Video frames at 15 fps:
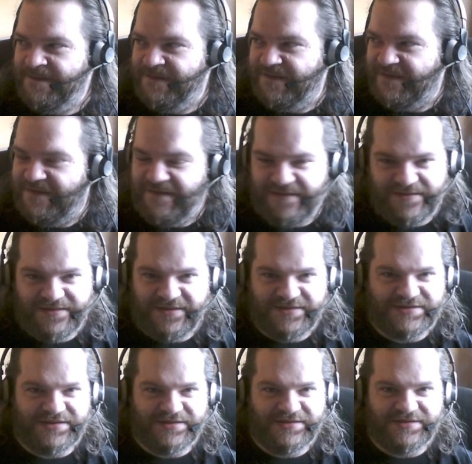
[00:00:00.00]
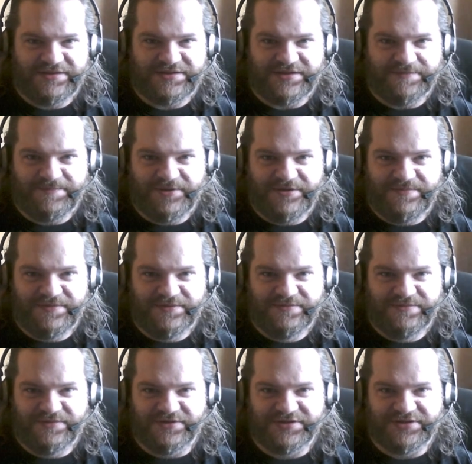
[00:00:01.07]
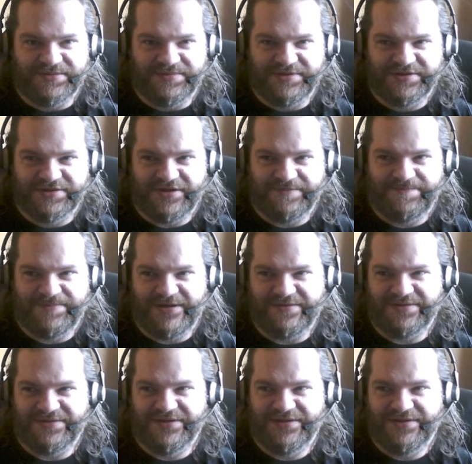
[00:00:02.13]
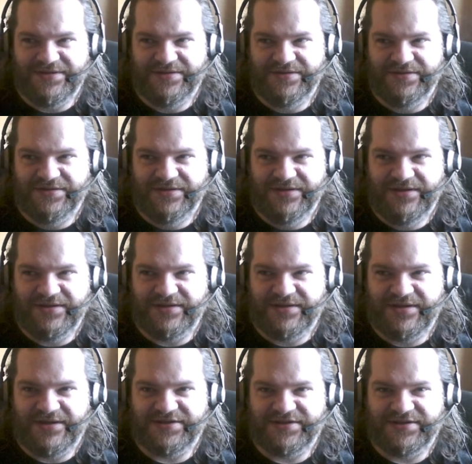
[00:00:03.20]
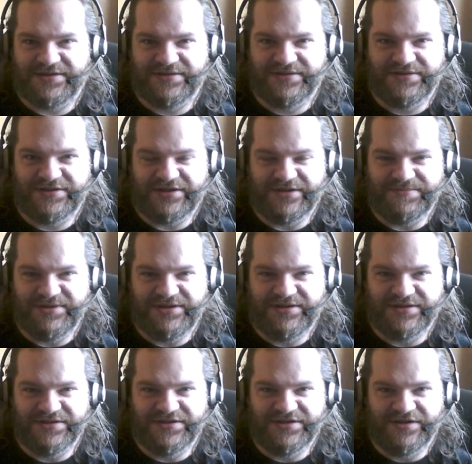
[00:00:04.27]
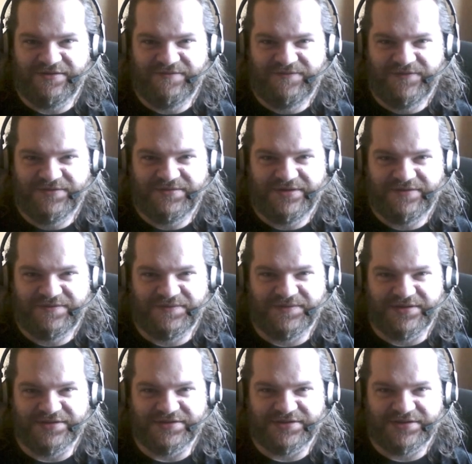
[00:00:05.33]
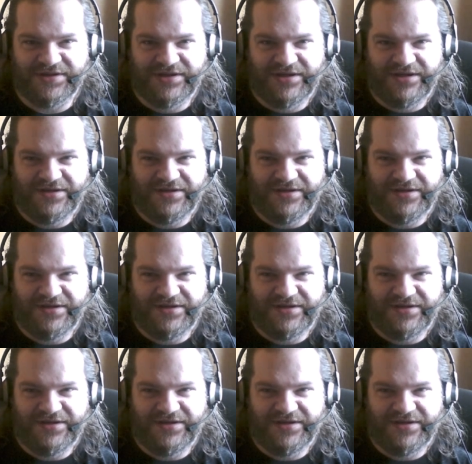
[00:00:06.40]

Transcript: then there's the people who watch it, because apparently it gets semi-decent viewing figures.